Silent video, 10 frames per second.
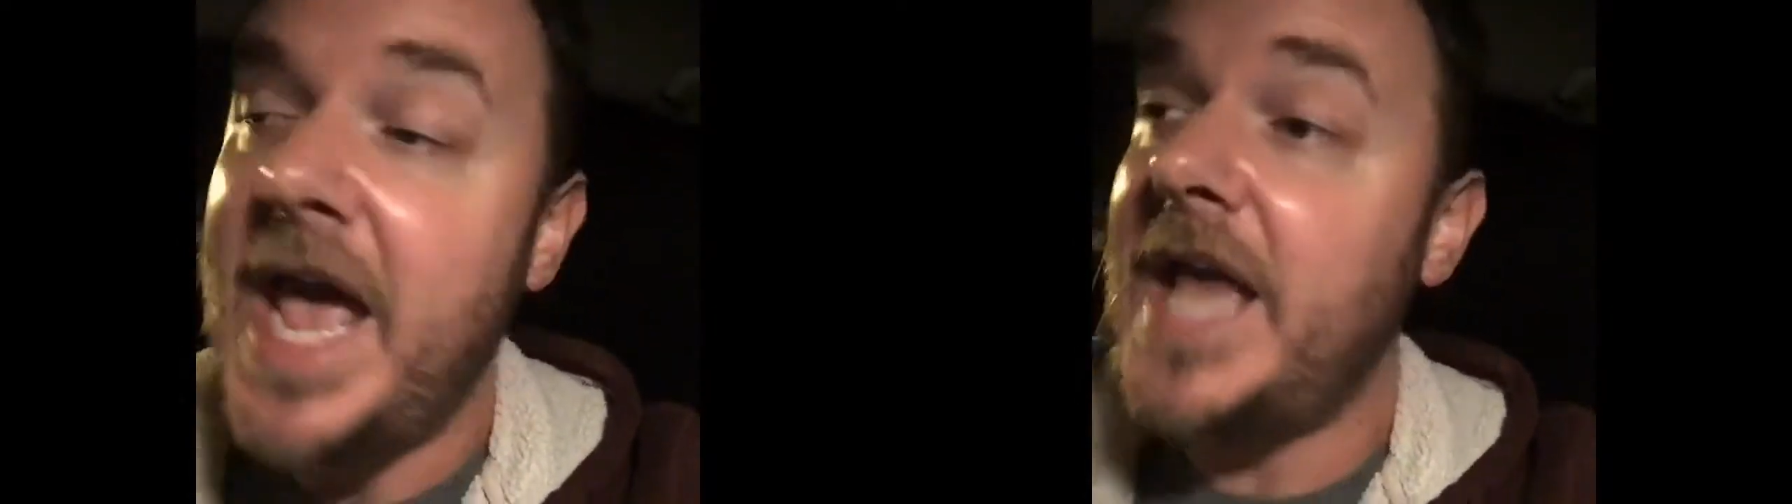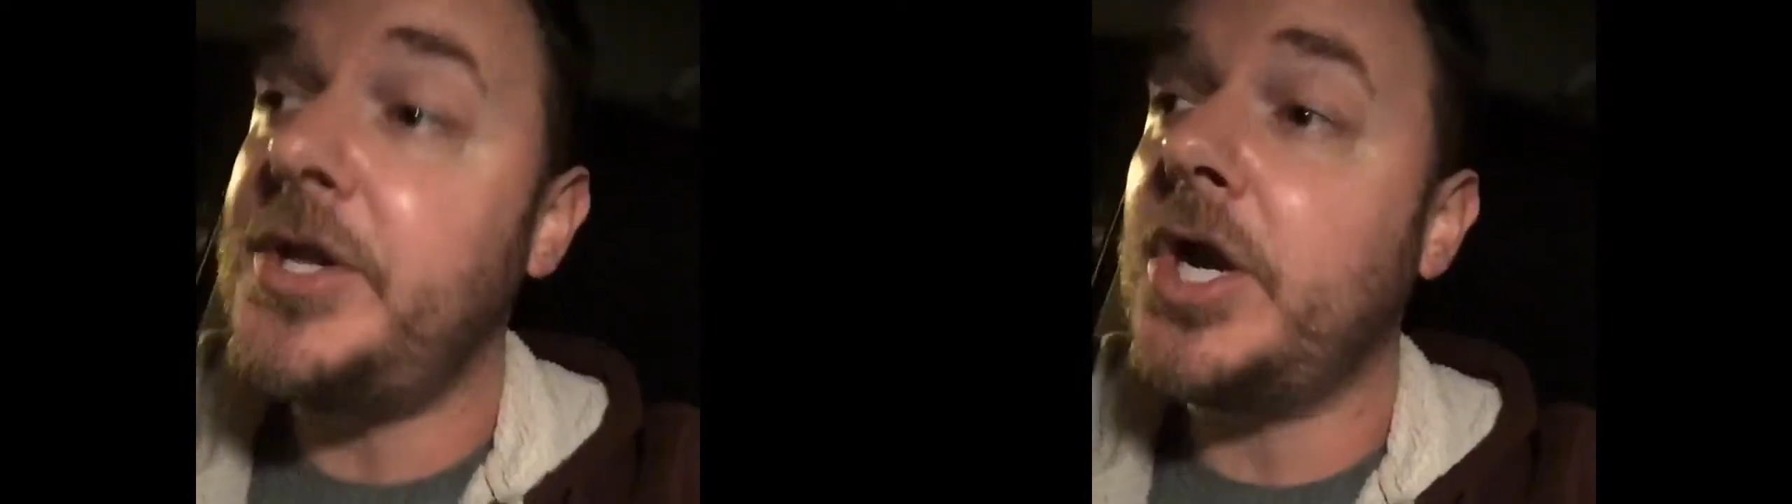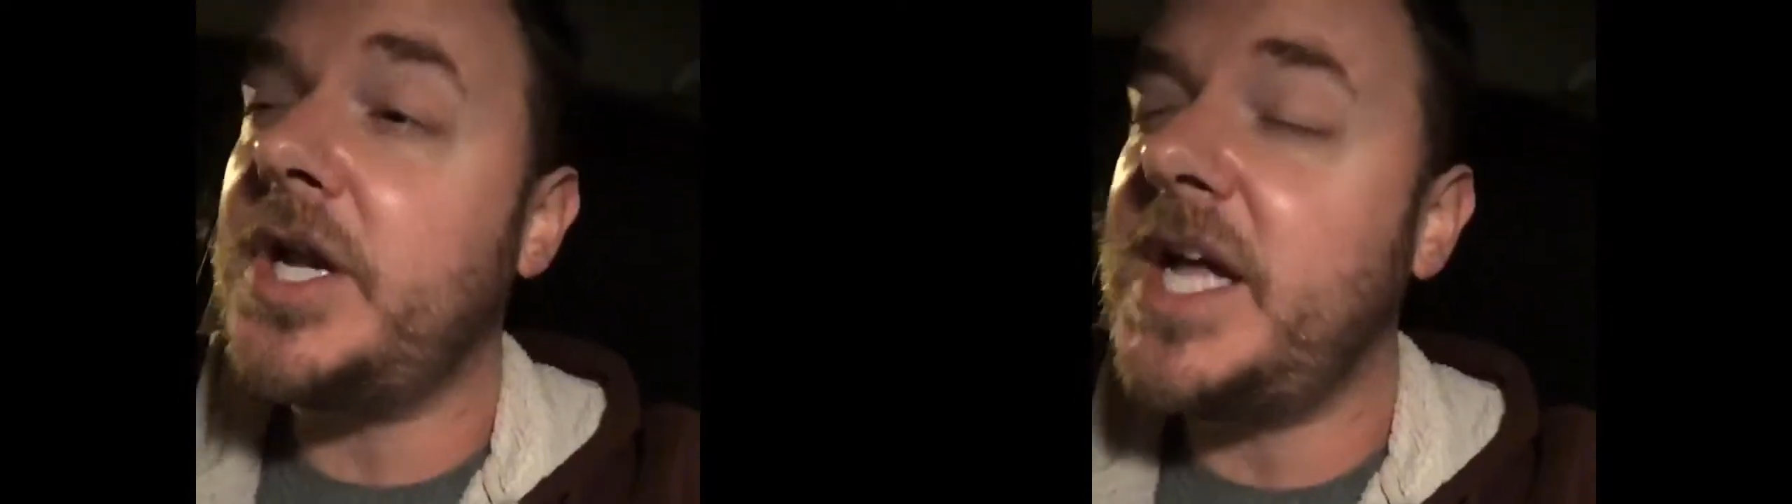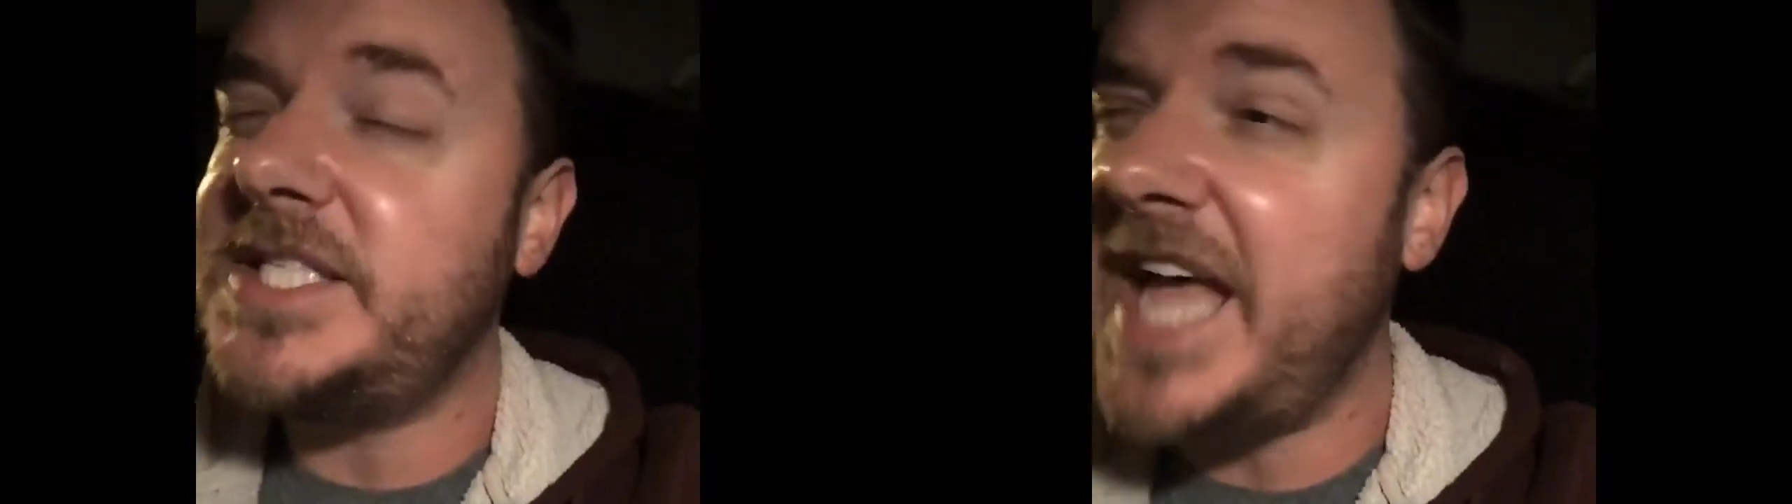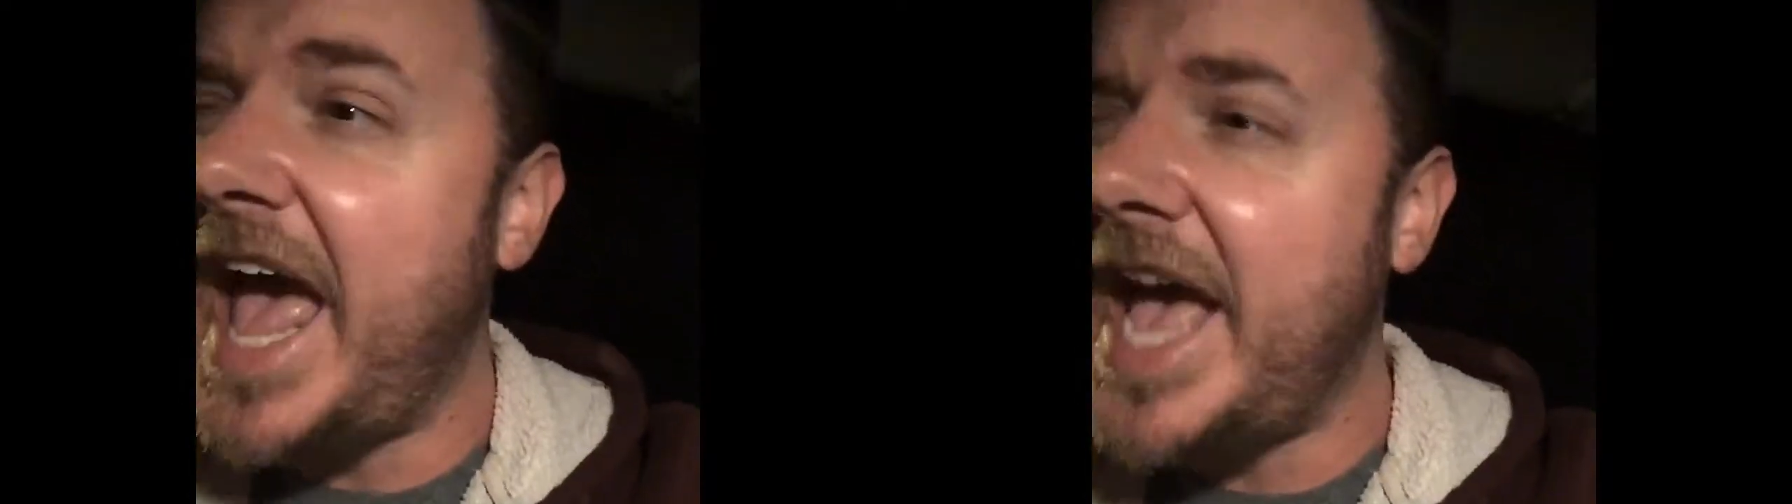And they're going to
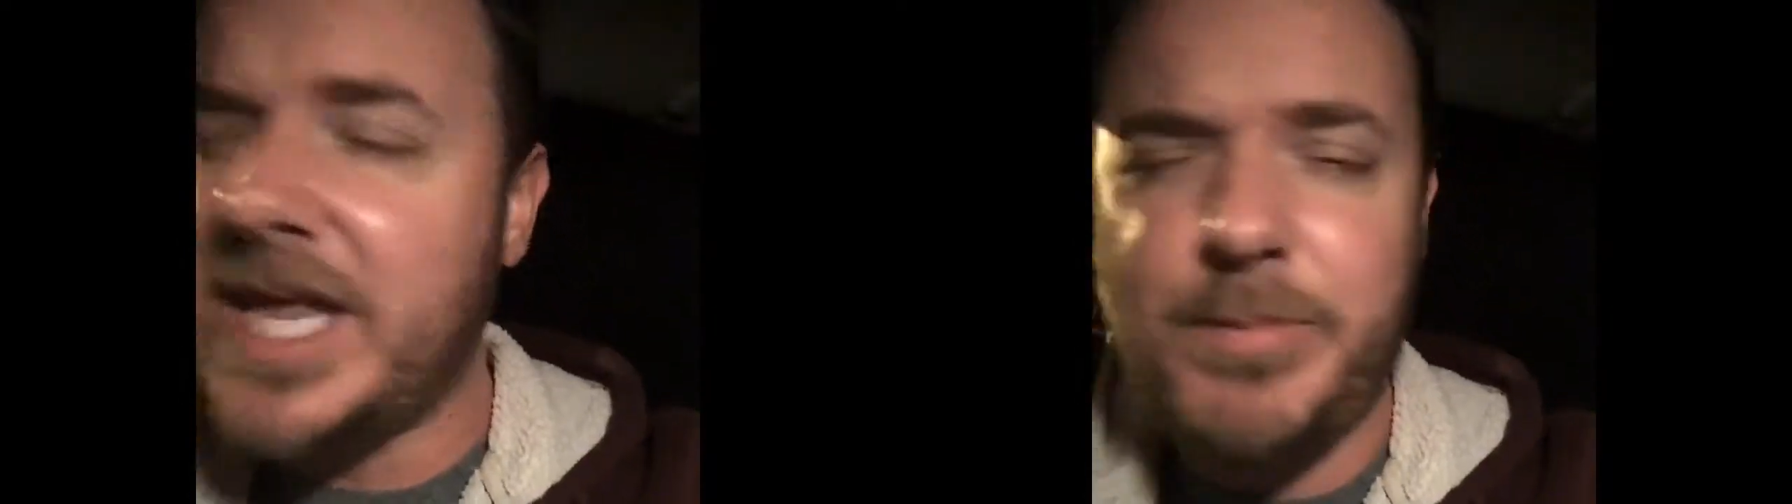attack and